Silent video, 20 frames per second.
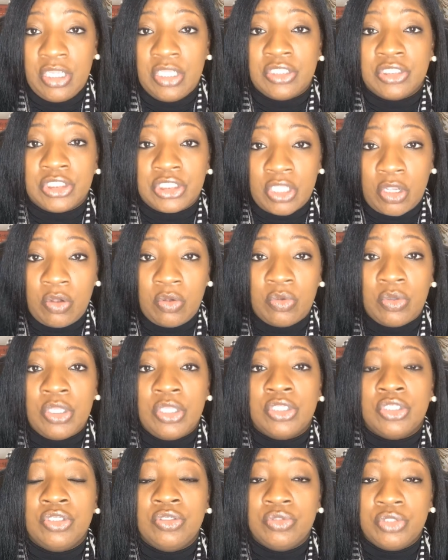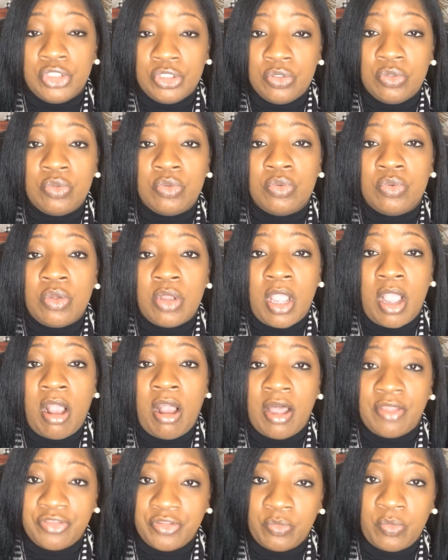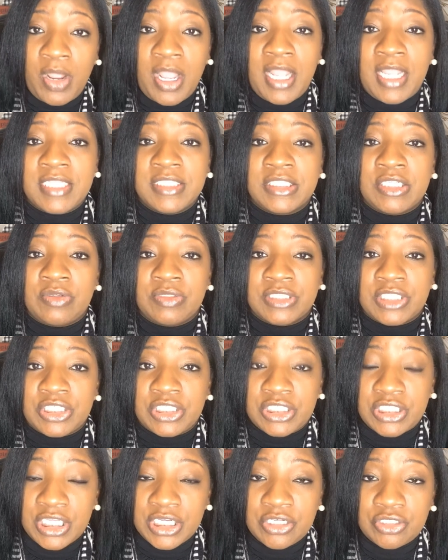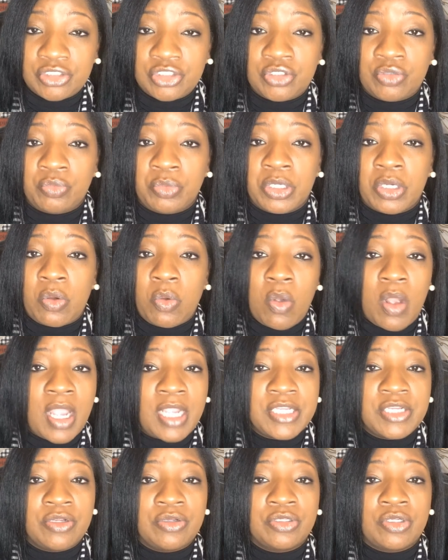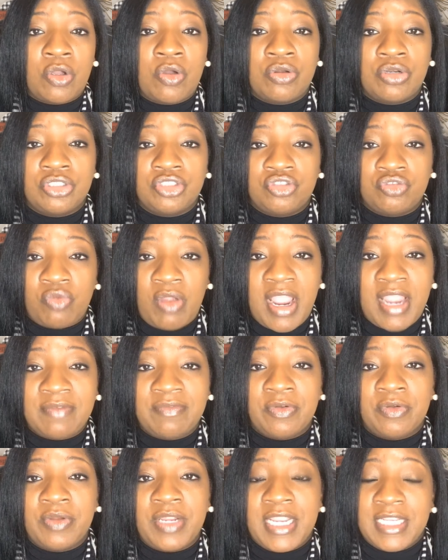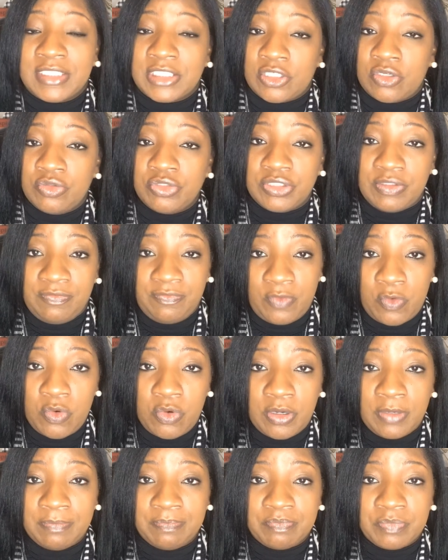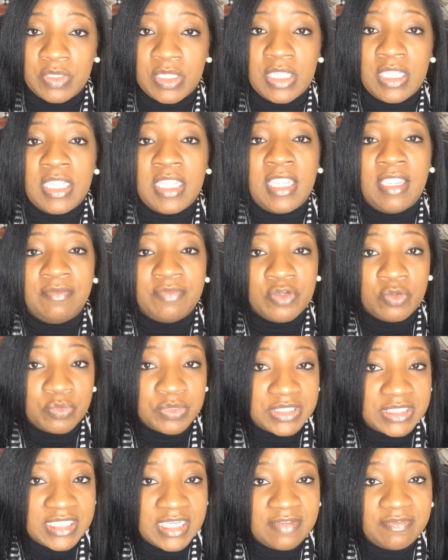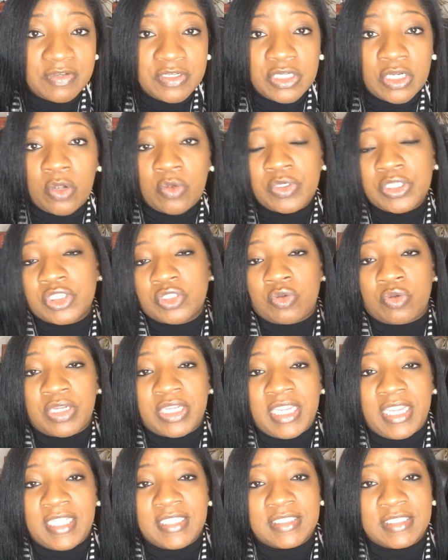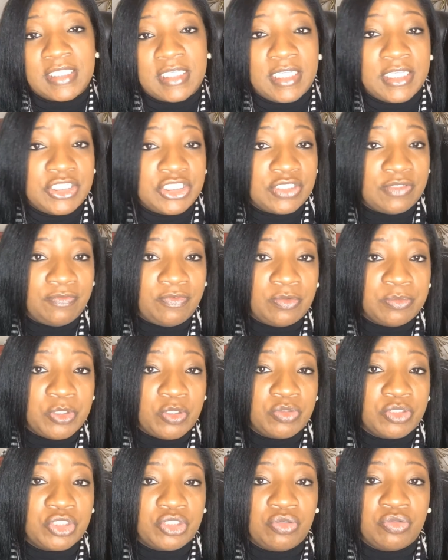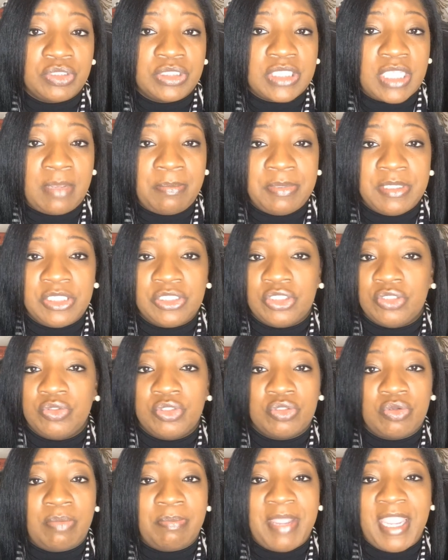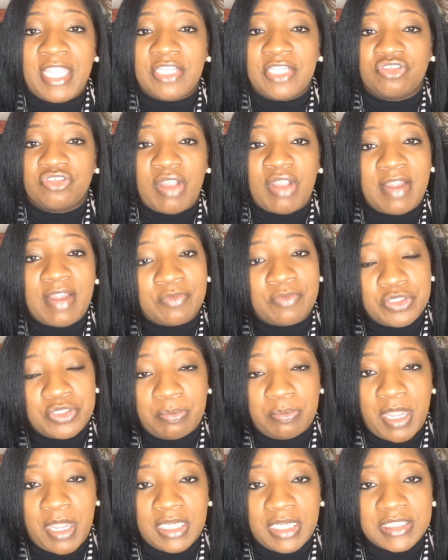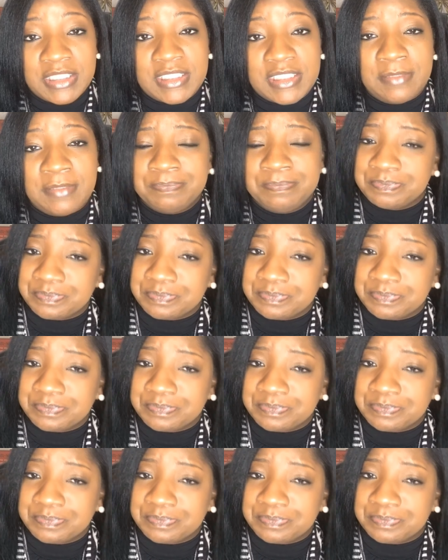So, you do authorize, there's a signature required on a driver exclusion form. If you receive a notice or a cancellation from your insurance company due to a bad driver in your policy,